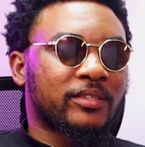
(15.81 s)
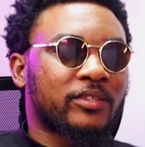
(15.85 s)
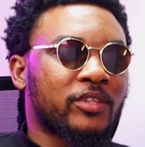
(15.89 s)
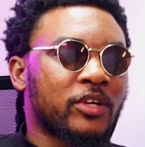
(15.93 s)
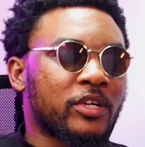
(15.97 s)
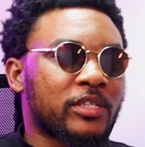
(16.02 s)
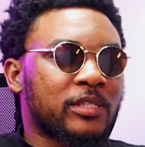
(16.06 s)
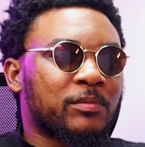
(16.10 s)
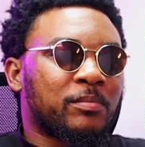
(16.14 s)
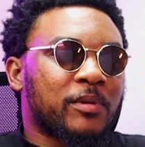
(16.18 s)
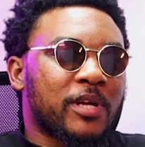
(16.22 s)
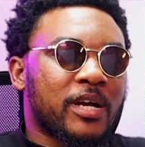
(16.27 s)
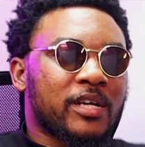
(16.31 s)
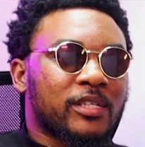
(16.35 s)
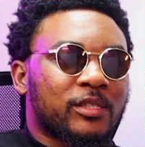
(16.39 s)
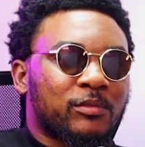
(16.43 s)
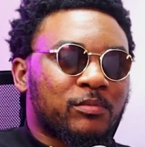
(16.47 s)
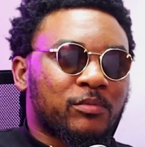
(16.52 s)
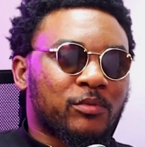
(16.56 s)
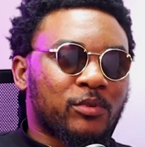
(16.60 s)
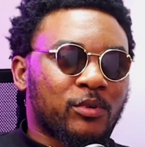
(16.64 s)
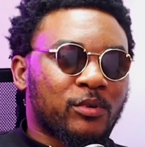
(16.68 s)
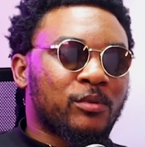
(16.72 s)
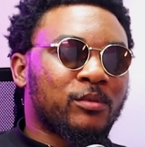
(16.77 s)
splash,
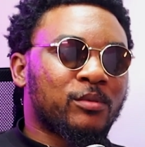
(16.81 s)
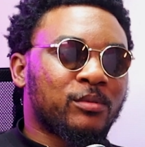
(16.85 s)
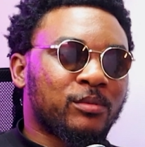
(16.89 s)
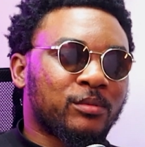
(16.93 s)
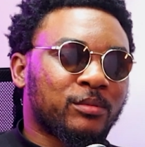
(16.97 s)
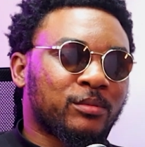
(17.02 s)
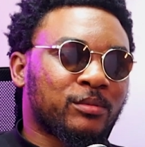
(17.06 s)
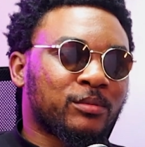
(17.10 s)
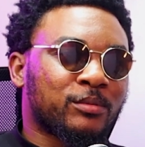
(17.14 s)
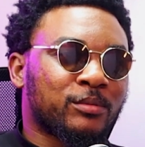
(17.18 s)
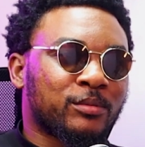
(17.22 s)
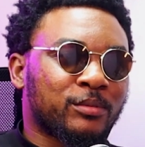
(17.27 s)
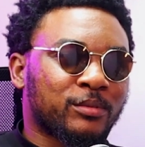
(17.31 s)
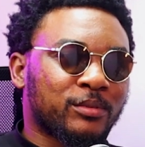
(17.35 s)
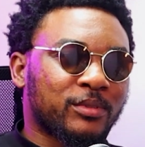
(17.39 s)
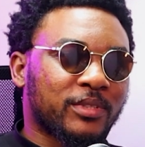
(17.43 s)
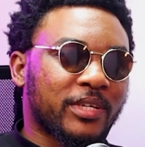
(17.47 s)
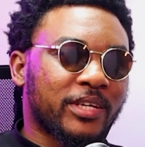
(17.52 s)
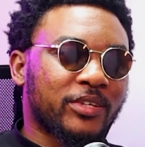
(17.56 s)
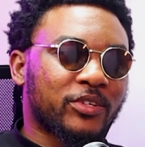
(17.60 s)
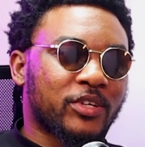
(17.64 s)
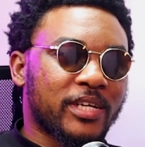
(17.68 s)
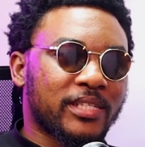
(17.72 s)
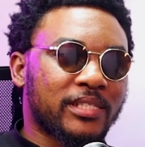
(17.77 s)
bro.
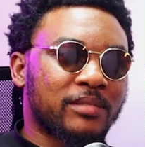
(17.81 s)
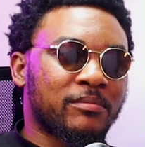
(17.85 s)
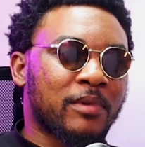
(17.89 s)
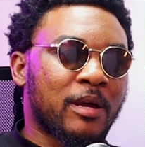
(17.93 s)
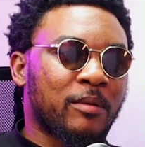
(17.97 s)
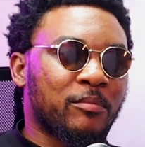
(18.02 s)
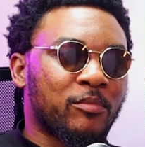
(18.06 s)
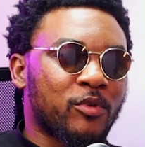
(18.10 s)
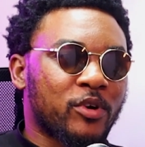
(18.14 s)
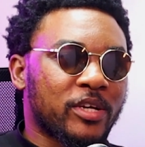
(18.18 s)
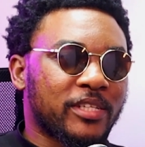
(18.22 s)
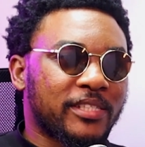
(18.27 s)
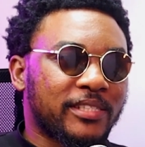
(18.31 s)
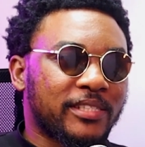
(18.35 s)
You can see my boy